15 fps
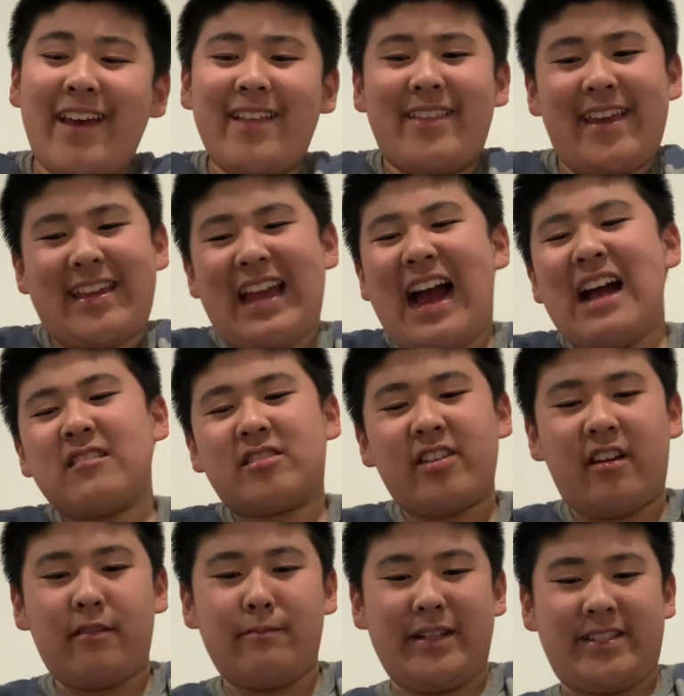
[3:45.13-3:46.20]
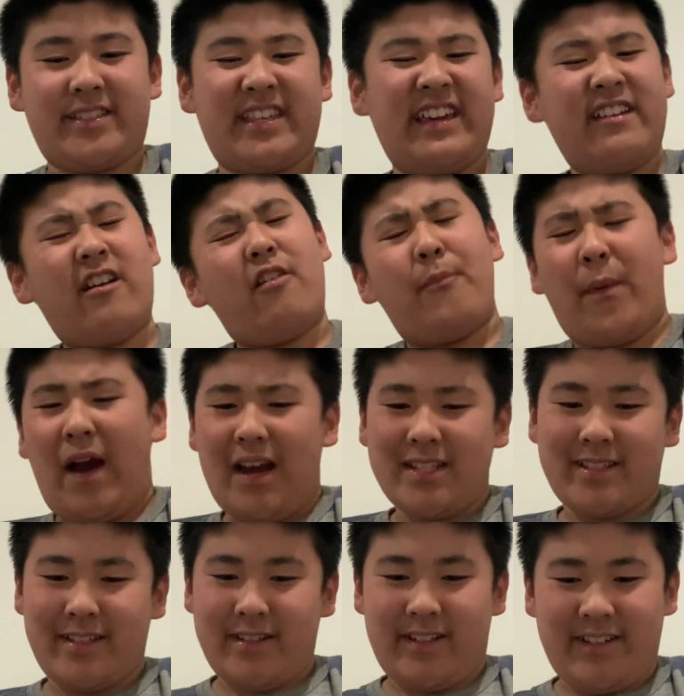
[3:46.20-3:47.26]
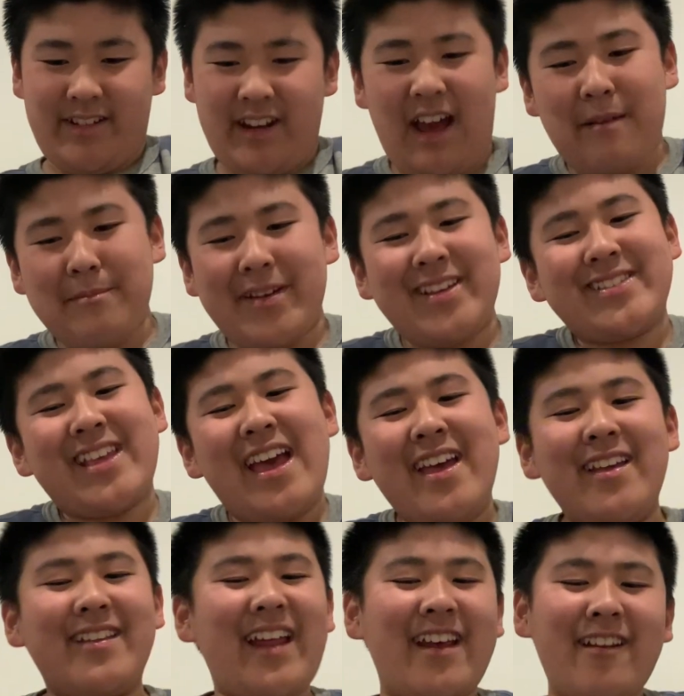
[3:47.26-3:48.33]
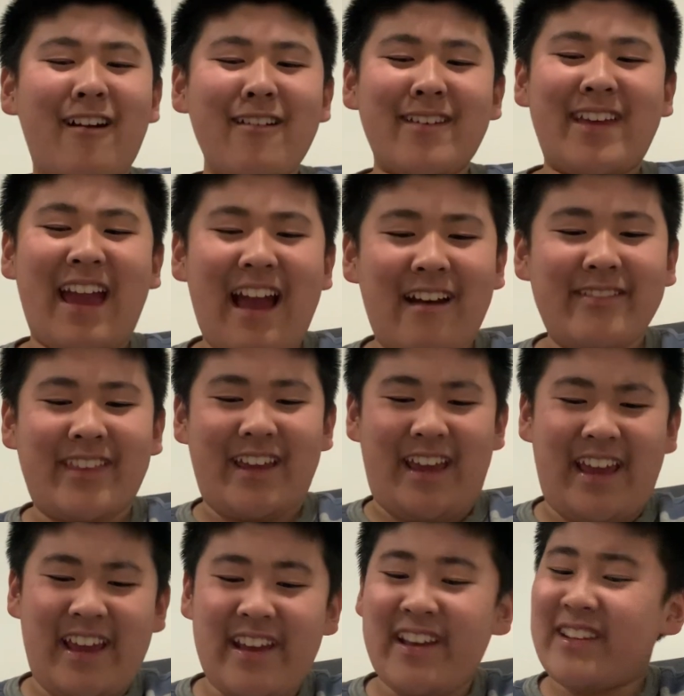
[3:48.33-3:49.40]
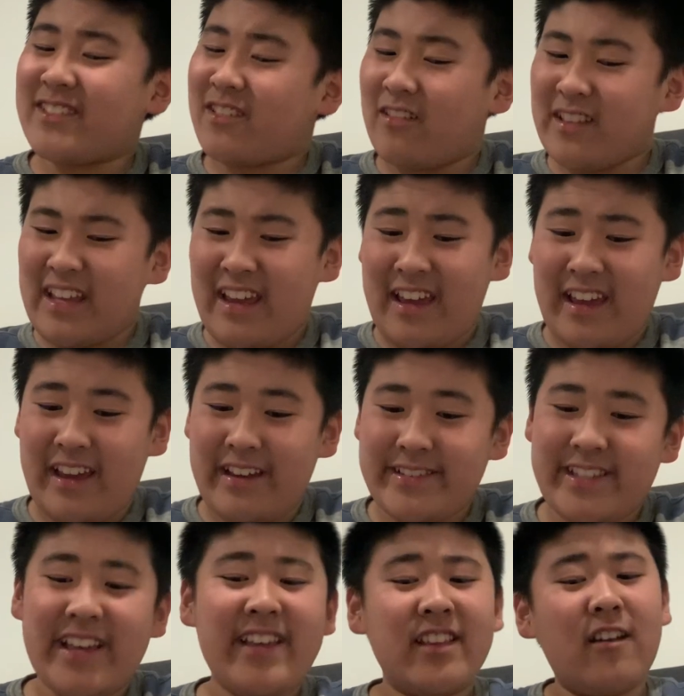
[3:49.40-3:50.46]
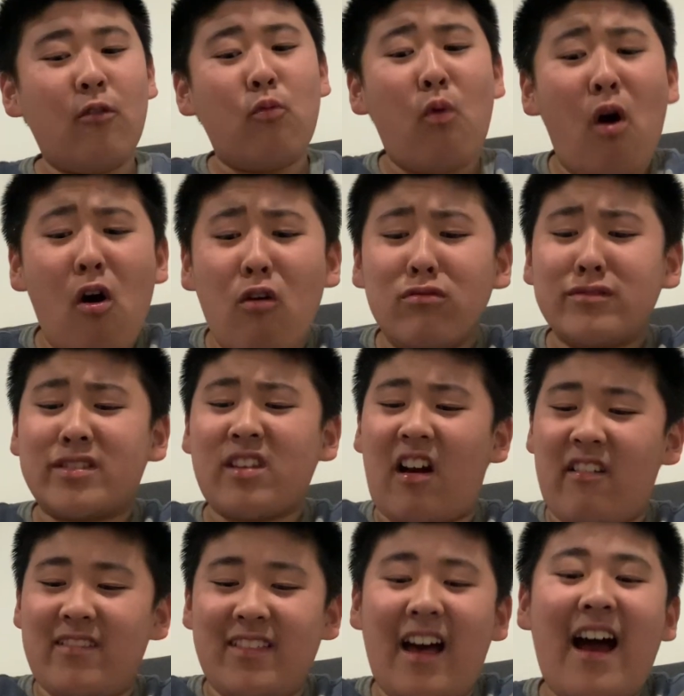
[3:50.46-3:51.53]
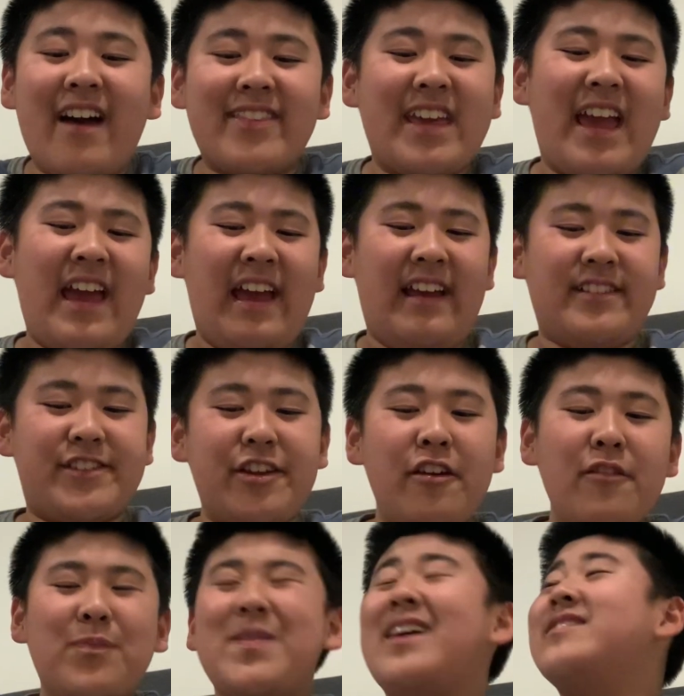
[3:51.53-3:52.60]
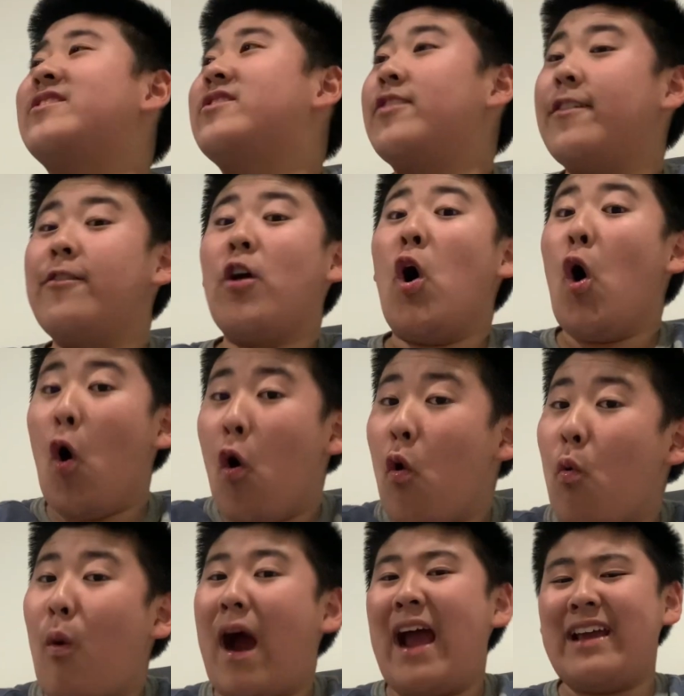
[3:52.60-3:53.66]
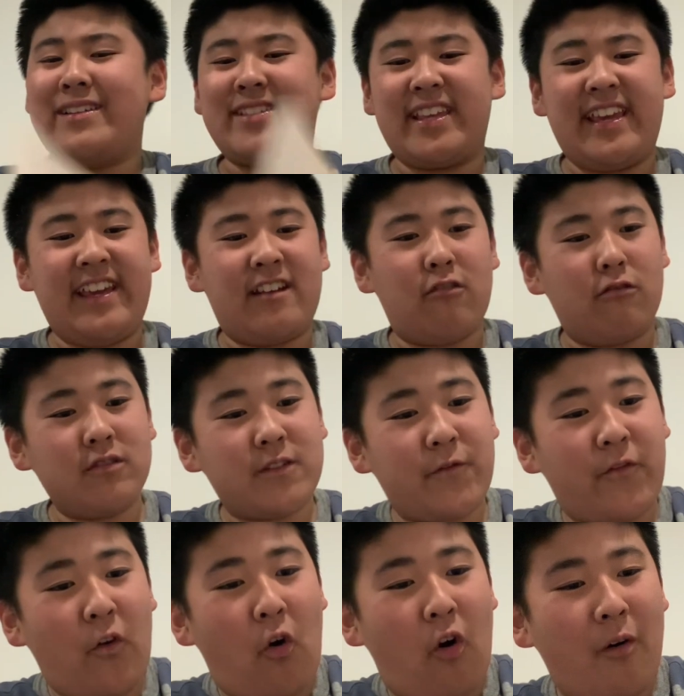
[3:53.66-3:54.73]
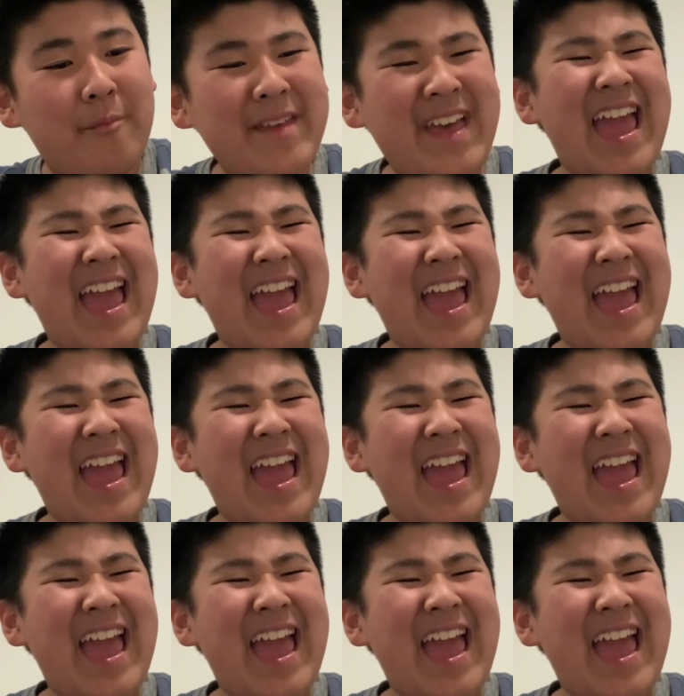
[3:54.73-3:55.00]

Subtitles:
They can't turn mosquito bites into numbers. They don't count the hairs on their heads. The walls don't laugh. And 2 plus 2 always equals 4.